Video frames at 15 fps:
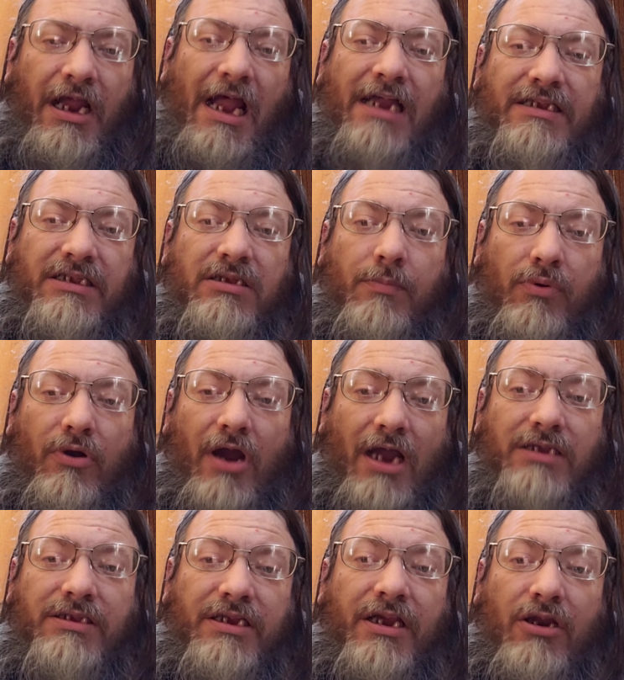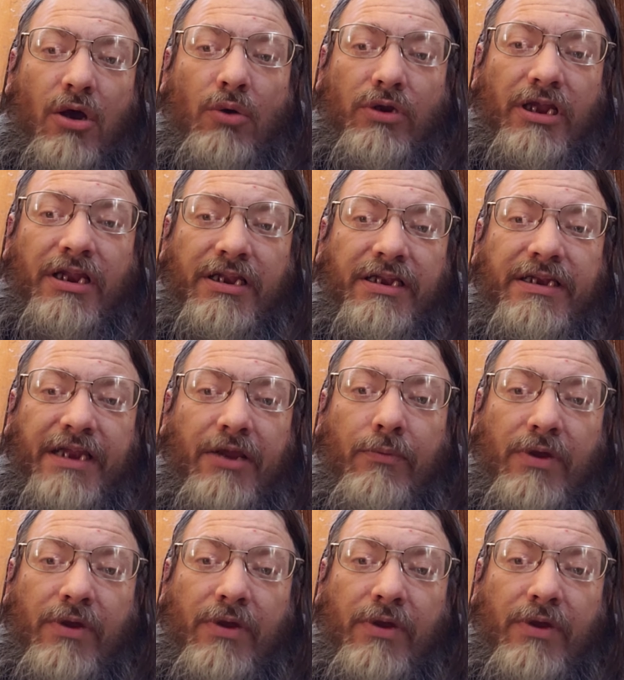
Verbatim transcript: As the Procrastian-owned entity,